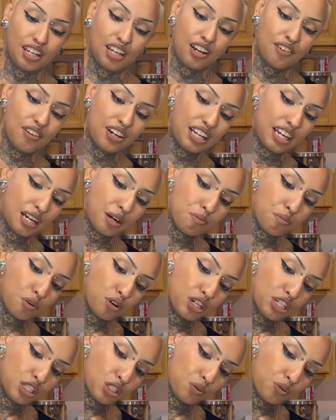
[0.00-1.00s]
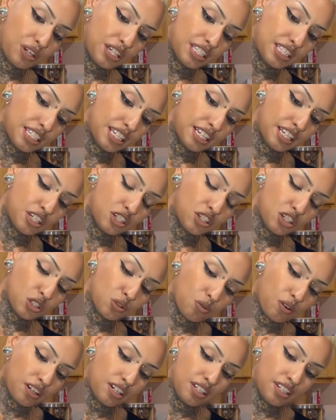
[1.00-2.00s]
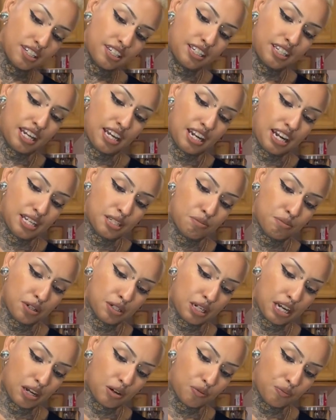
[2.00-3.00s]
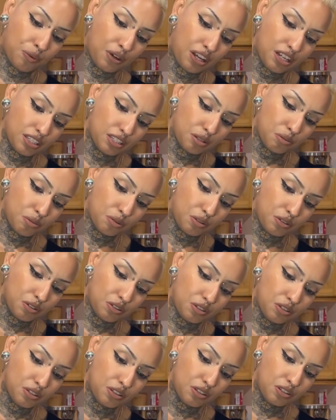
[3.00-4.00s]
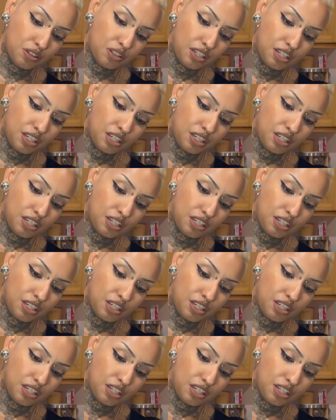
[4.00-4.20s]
Already kind of pre-squeezed it. You just want to get as much out possible.